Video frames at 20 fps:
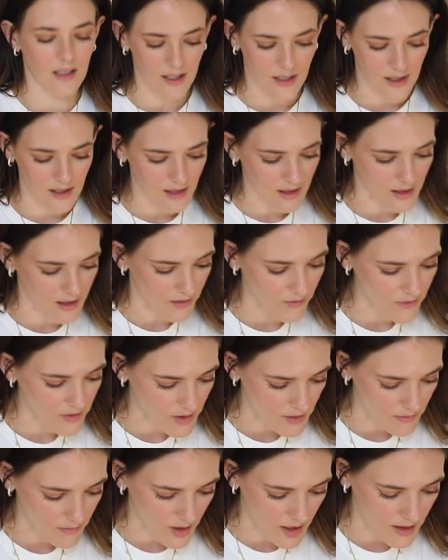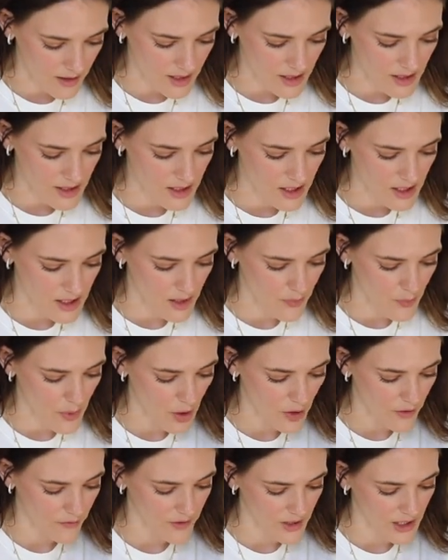I love them. I think it's just the
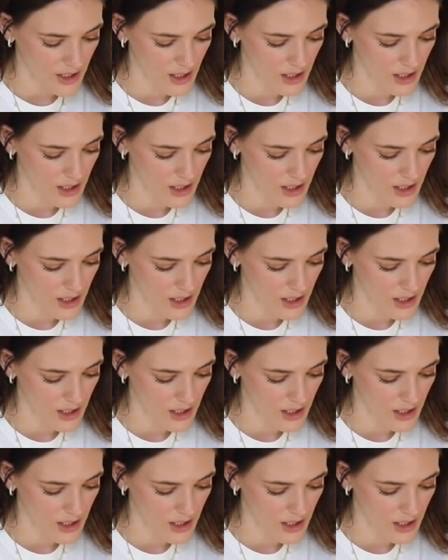perfect